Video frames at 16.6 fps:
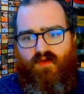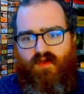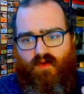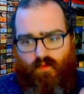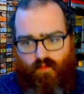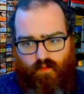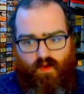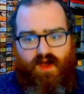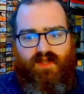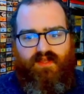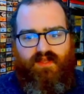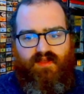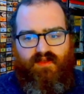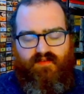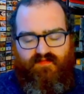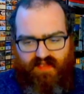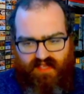one
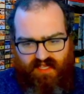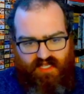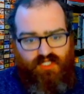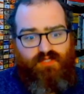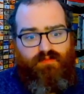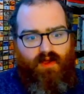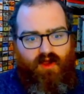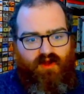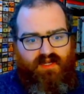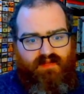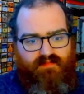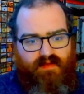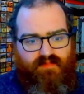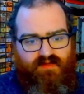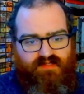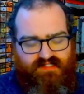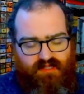of each party
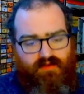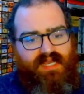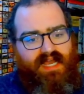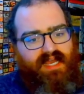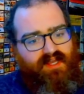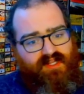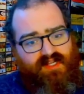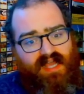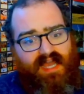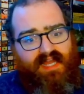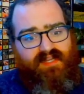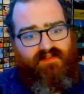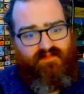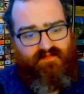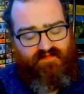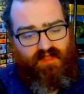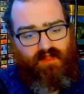member, so it kind of
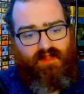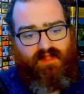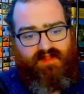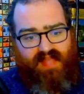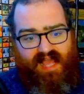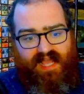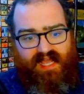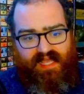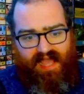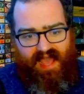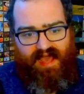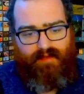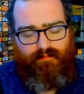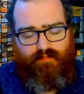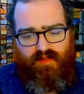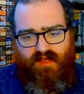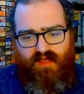fill in that gap.